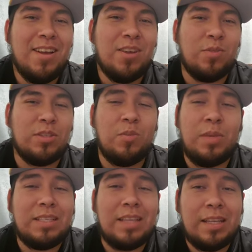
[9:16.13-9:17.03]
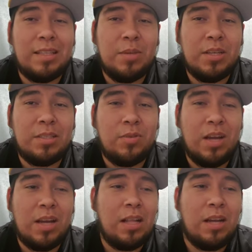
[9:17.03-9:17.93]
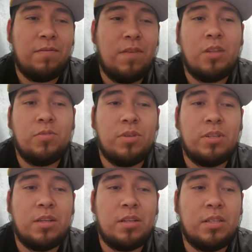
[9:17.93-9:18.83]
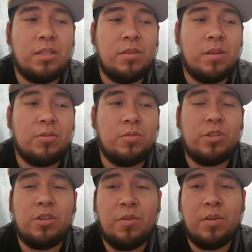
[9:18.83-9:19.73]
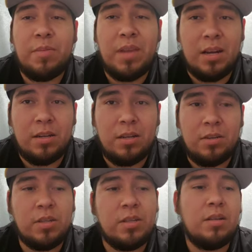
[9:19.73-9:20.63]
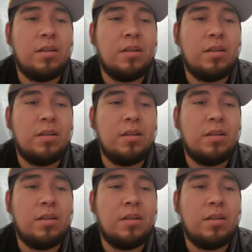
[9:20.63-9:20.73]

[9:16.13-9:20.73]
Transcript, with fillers: Which don't make sense because we got a lot of followers on Instagram, so we should already be at 100.